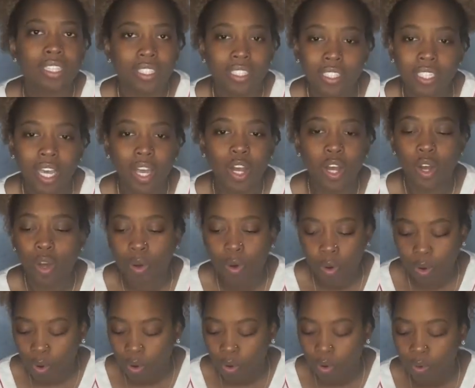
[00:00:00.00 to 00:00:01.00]

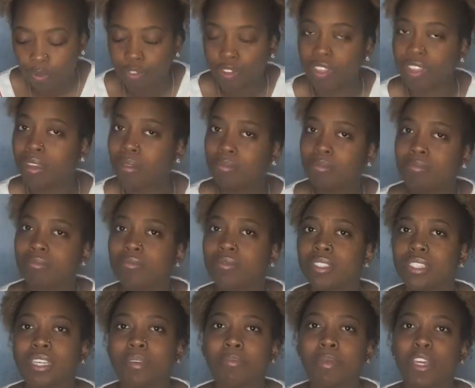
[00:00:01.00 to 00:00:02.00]
So for them
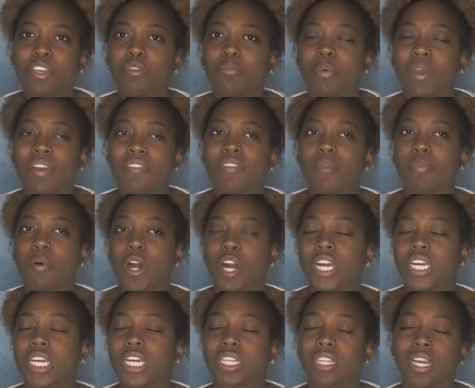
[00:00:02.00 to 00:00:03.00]
to make you pay for
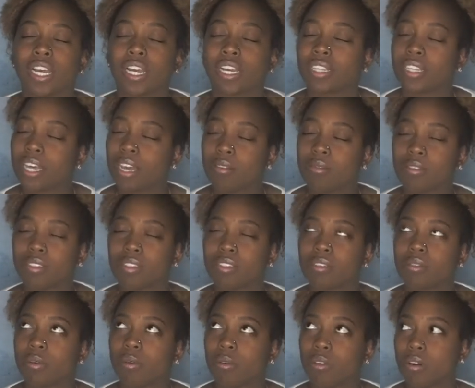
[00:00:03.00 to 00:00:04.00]
parking, like that was
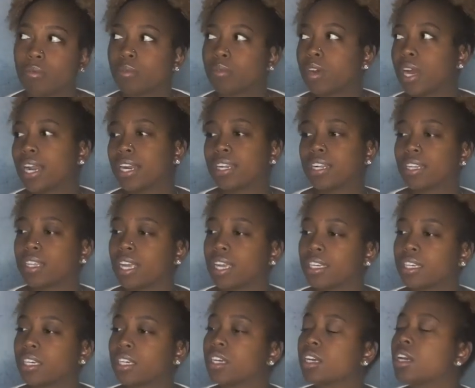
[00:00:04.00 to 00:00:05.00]
horrible. I didn't like
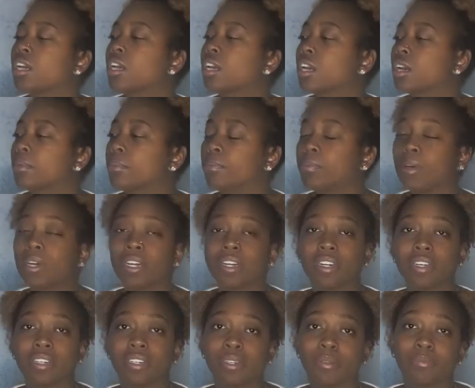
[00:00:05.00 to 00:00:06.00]
it. But
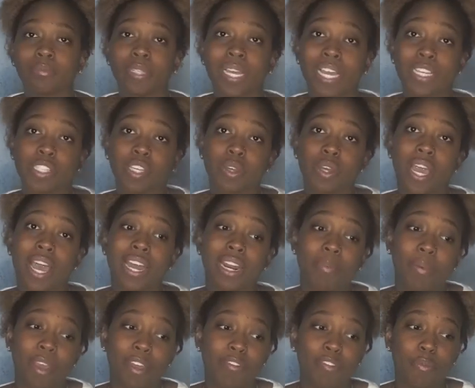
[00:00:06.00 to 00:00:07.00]
um, yeah, so you had to
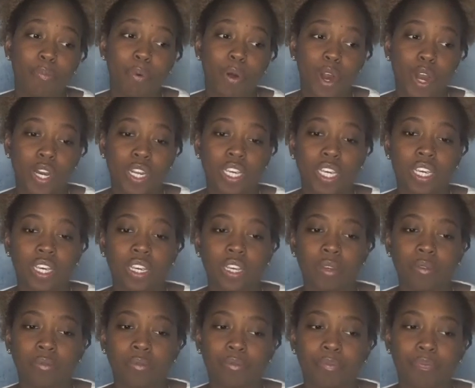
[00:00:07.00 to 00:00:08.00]
pay for
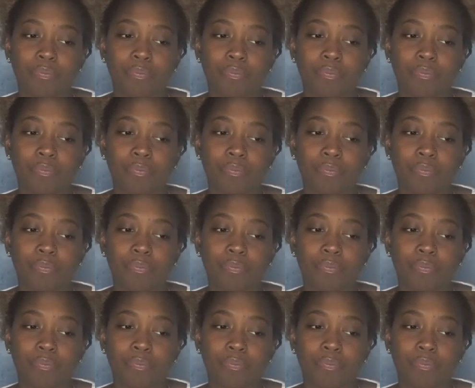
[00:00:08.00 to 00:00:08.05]
parking.